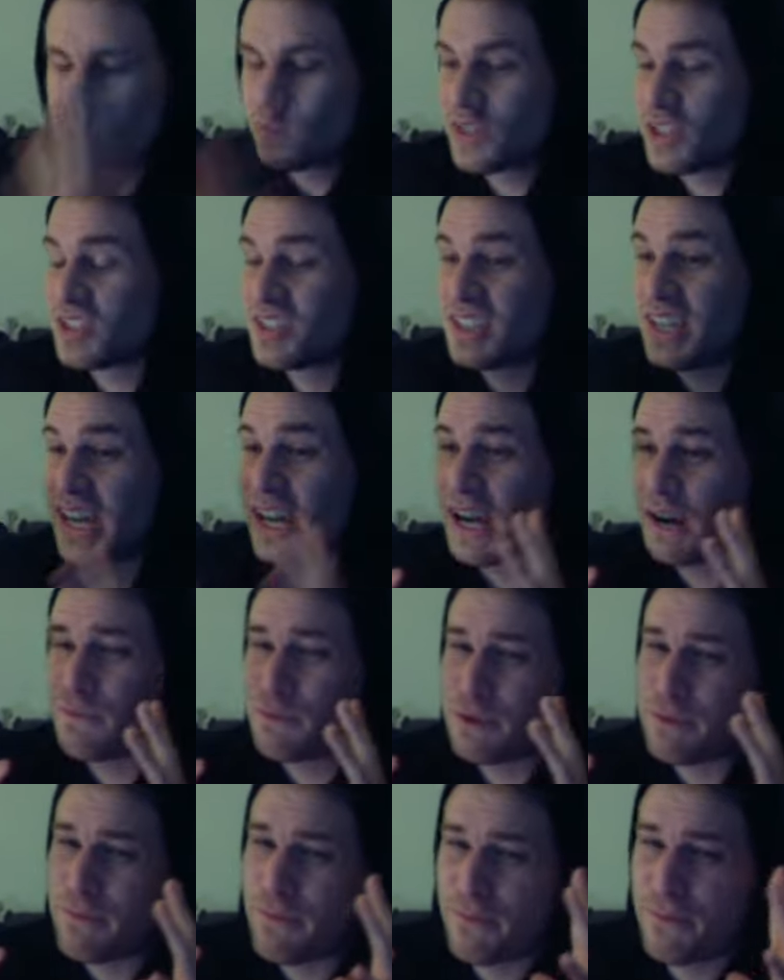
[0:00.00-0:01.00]
just
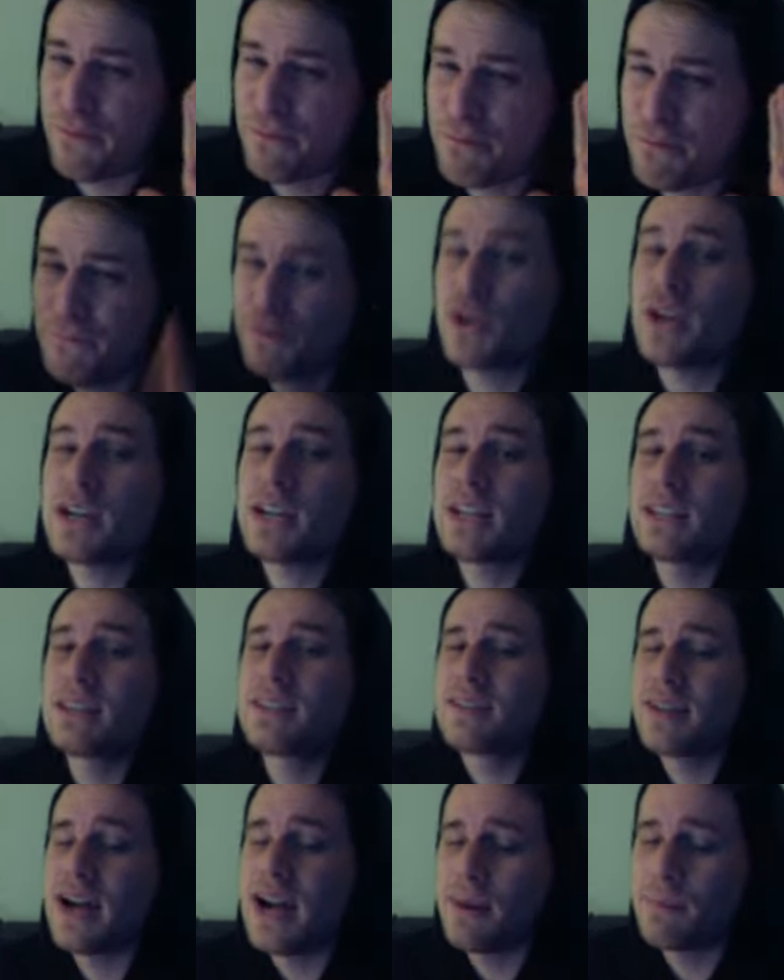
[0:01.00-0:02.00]
every fucking
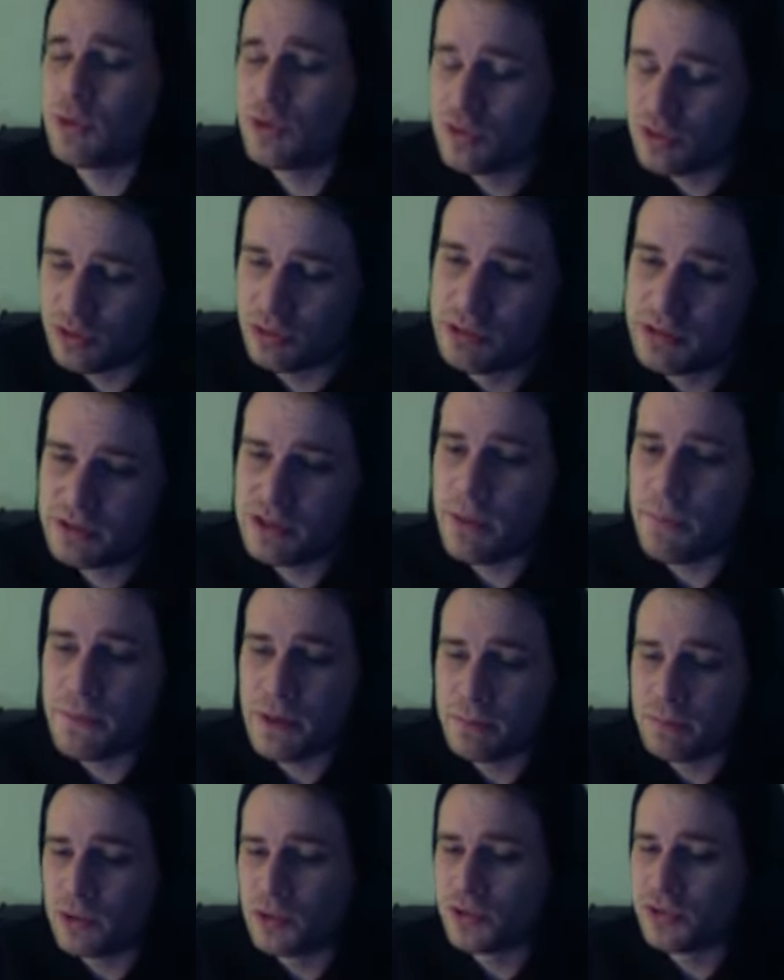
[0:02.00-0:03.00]
time you do
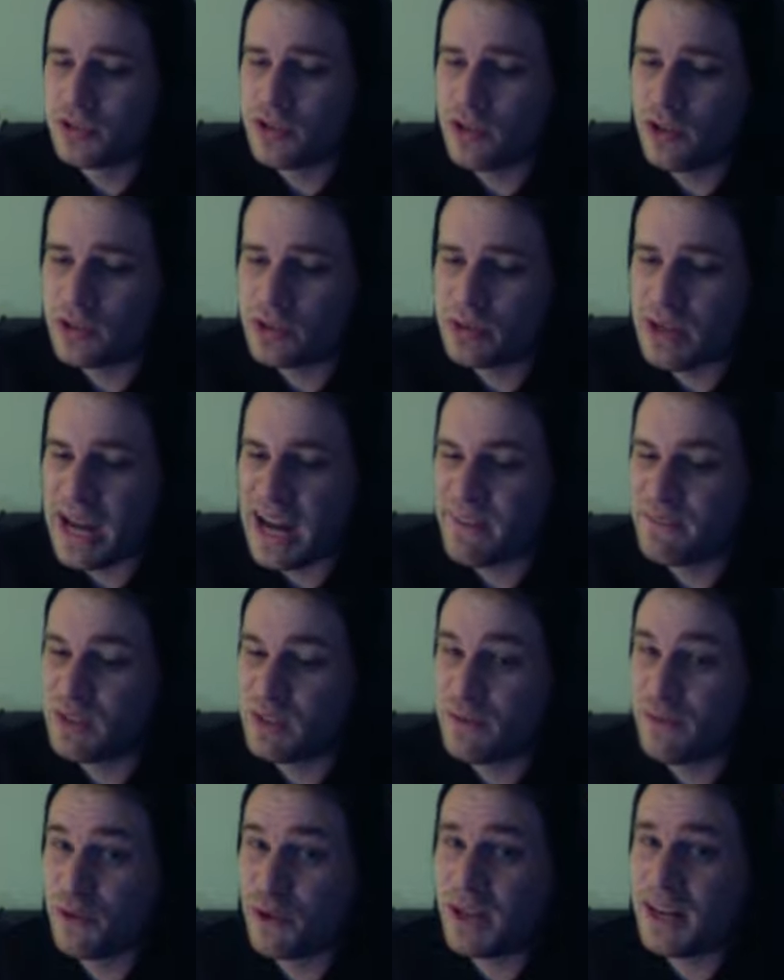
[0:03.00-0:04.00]
something musical, you have
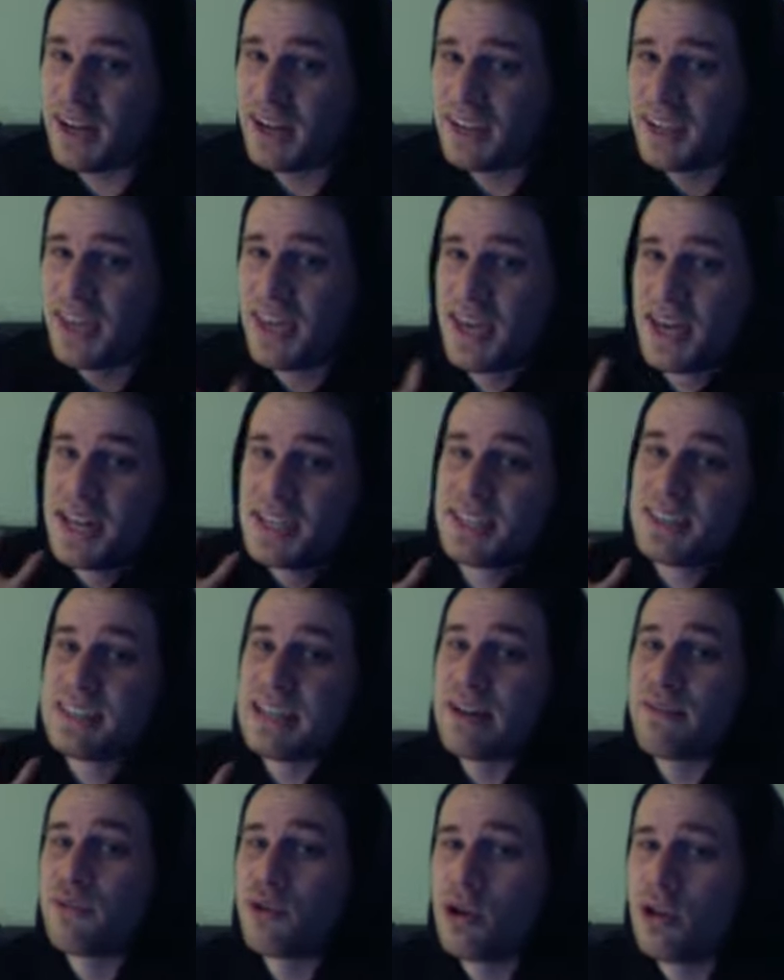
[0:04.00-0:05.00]
this fucking
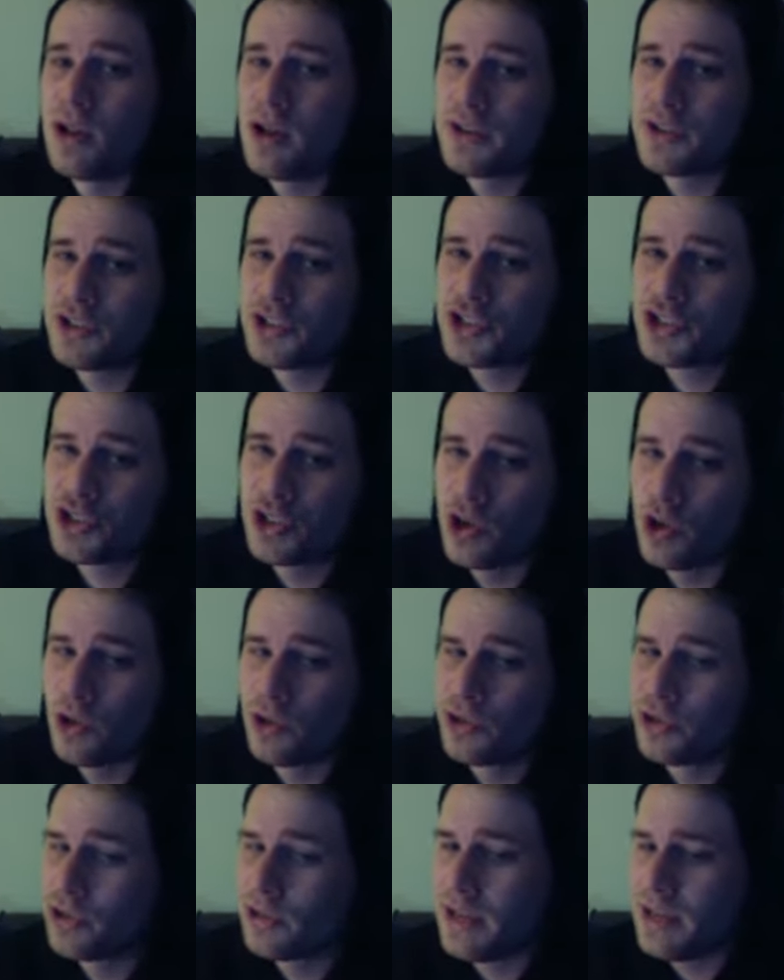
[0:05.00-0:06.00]
devil on your
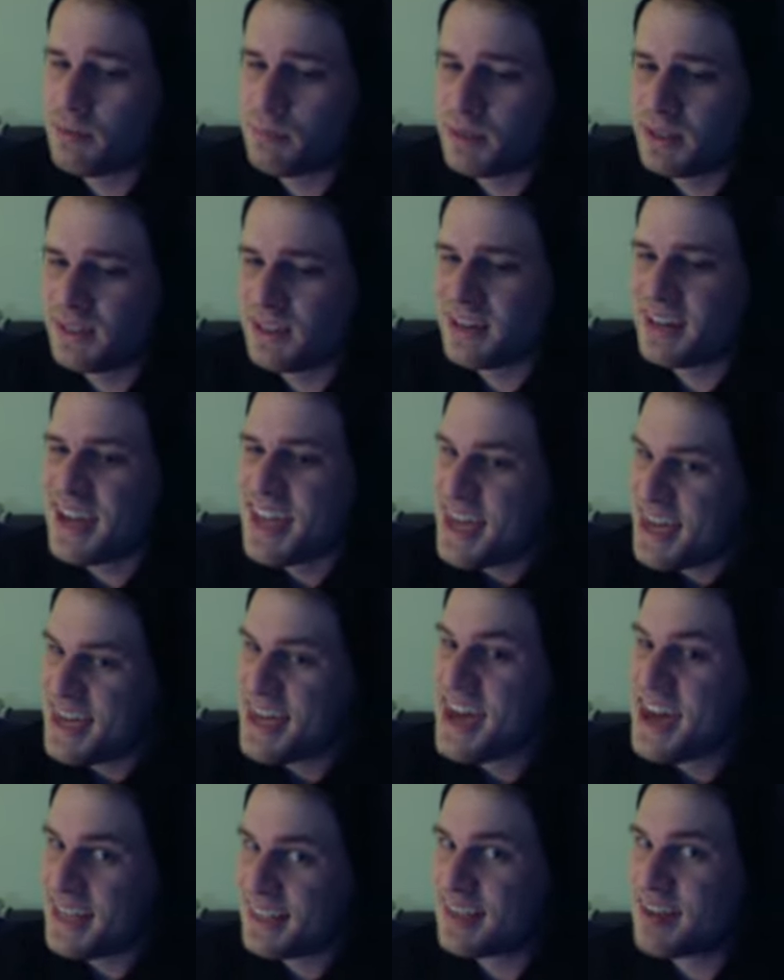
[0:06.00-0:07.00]
shoulder, like being like,
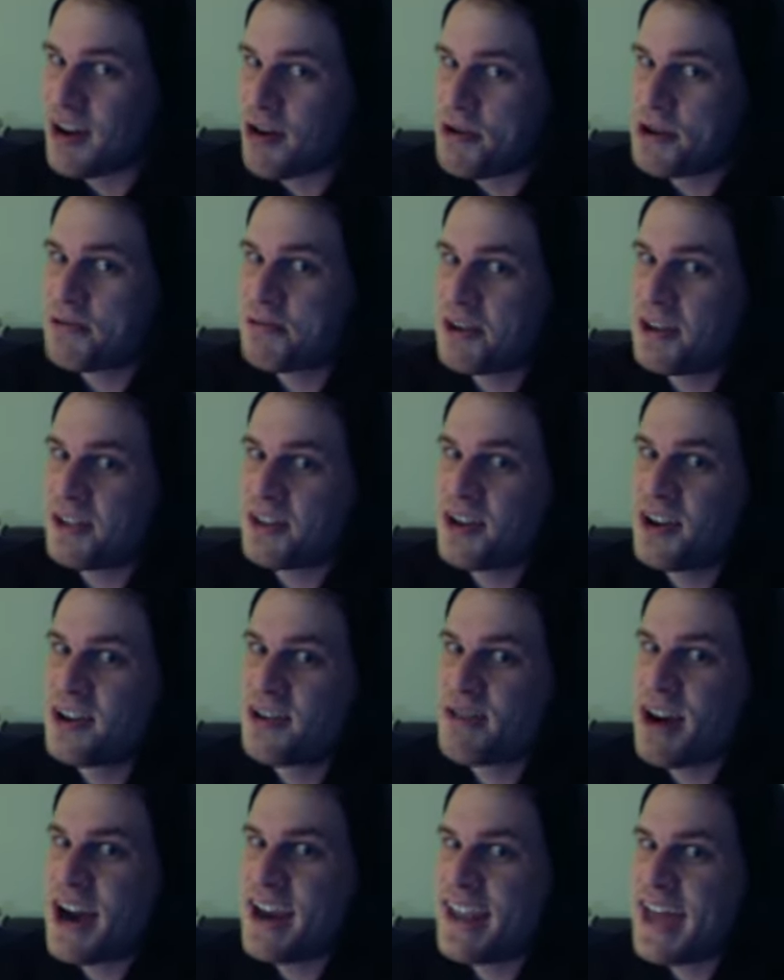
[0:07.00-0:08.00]
yeah, it's going real good
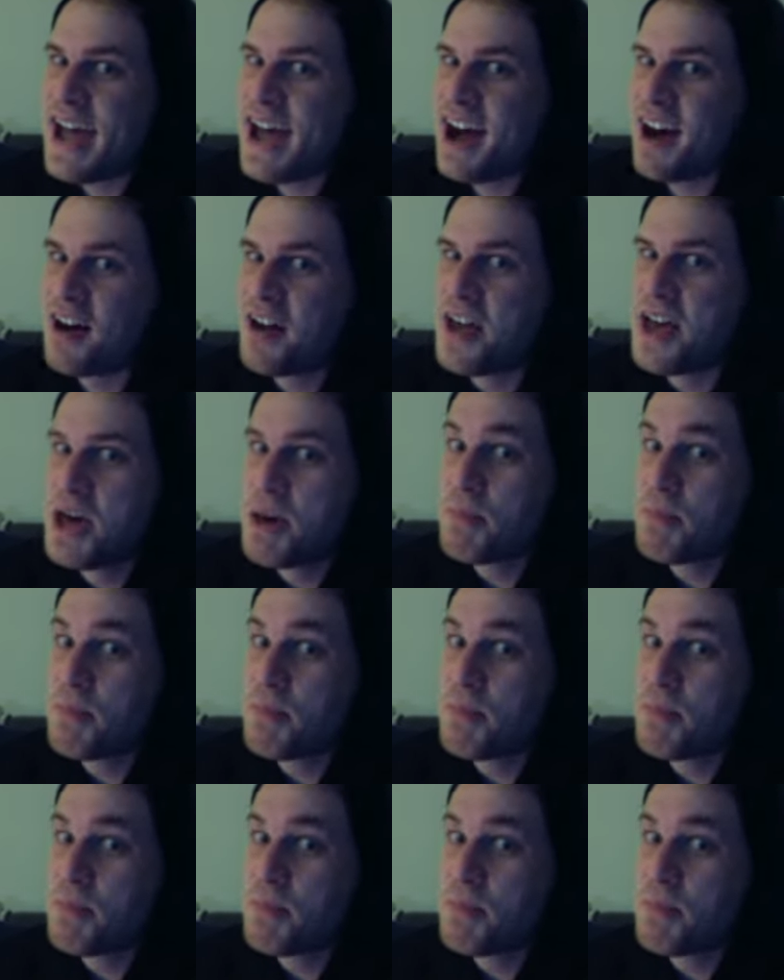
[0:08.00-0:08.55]
right now,